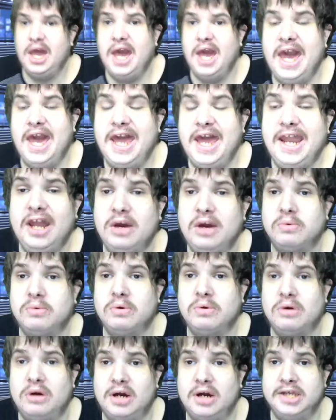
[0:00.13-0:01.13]
Hello
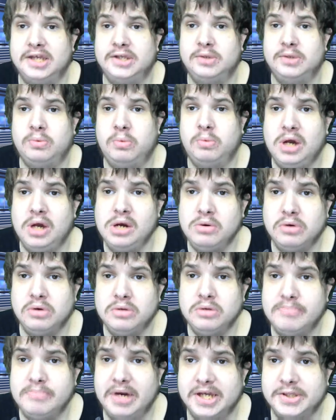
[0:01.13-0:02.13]
guys,
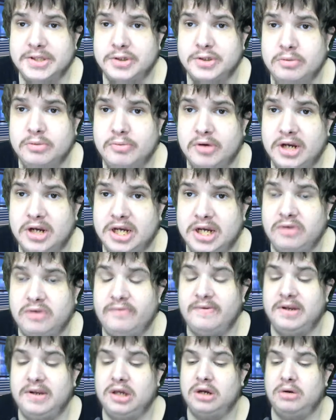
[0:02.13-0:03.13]
welcome back to a brand new
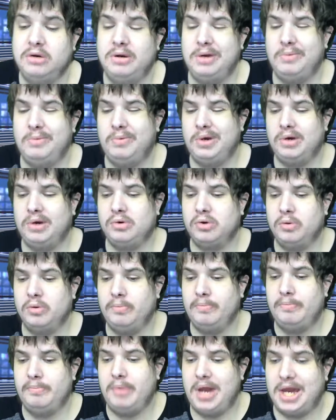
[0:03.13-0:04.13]
video and
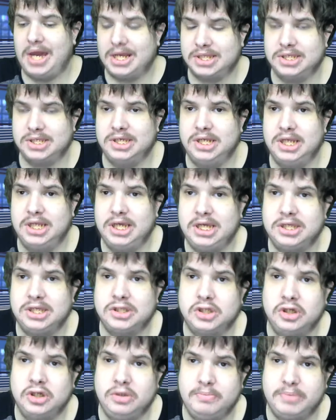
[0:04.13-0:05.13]
welcome back to
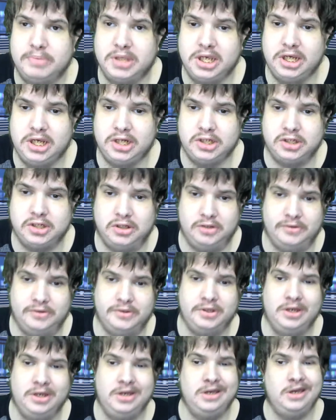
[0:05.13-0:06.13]
League 2
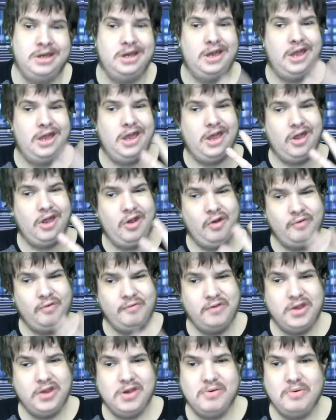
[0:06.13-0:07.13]
predictions. A
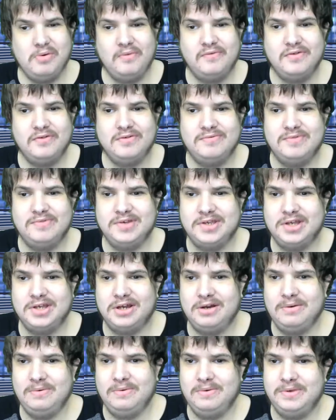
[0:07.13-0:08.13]
few of the
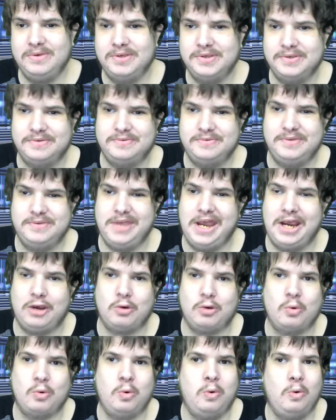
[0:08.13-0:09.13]
results
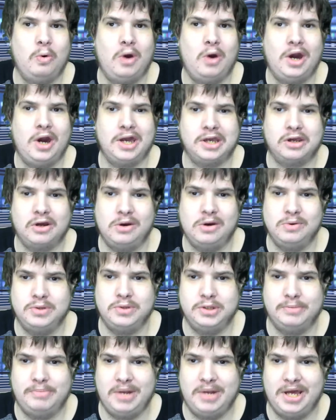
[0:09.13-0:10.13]
didn't quite go
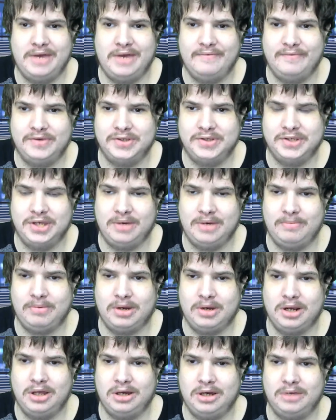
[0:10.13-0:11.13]
to plan for some
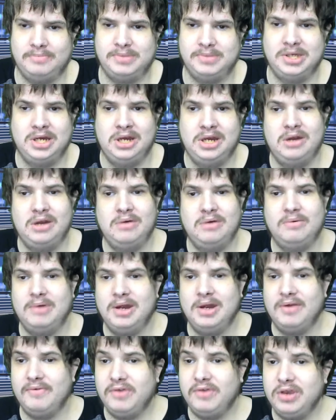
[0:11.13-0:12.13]
clubs.
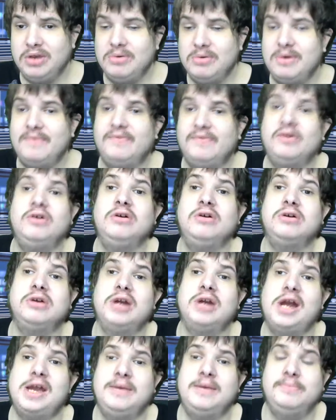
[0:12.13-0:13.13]
A few other good
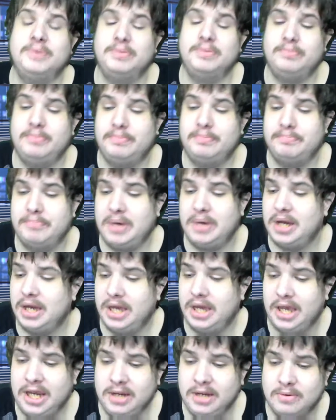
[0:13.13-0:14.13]
games, but
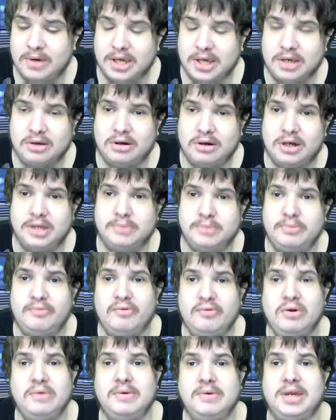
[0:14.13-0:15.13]
anyway guys,
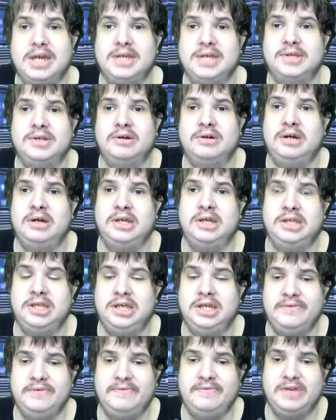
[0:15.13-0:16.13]
before we get started,
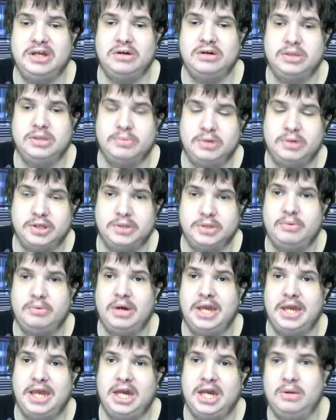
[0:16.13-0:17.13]
this video is sponsored
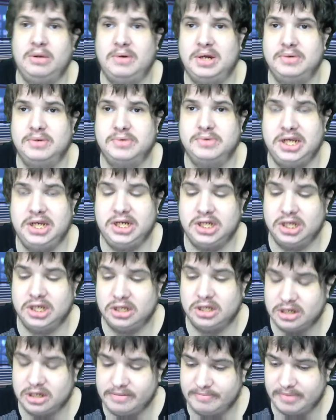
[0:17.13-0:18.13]
by LOL
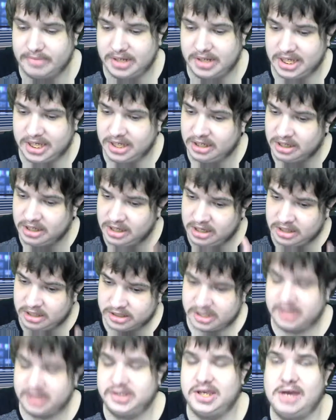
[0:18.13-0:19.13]
T-shirt company.
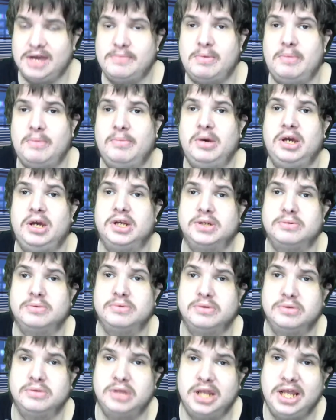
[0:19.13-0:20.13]
They sell my merch,
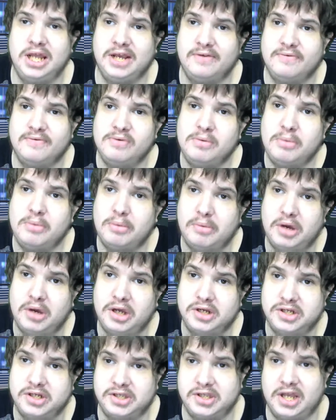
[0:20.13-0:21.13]
the link for my
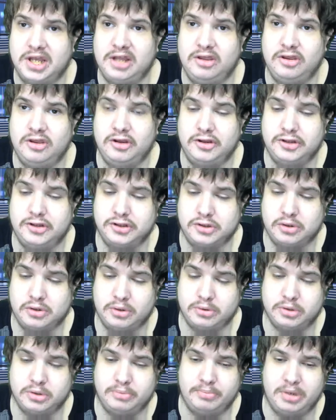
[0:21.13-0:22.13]
merch is down in the
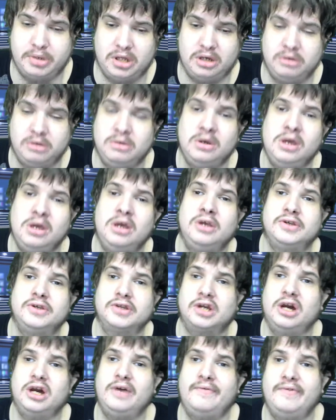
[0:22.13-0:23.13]
description below,
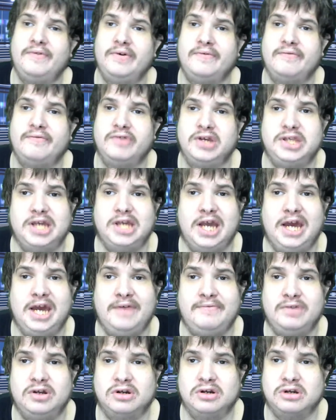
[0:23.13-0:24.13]
so guys feel free to
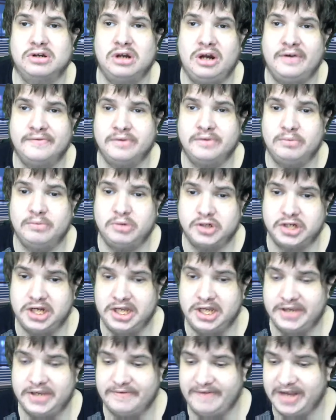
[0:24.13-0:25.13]
have a look after watching
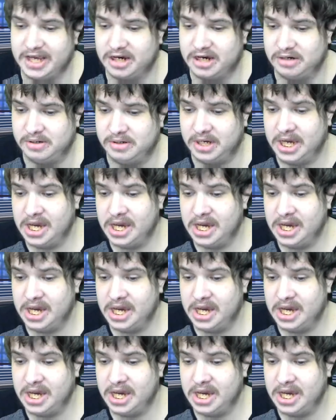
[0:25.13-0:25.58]
this video.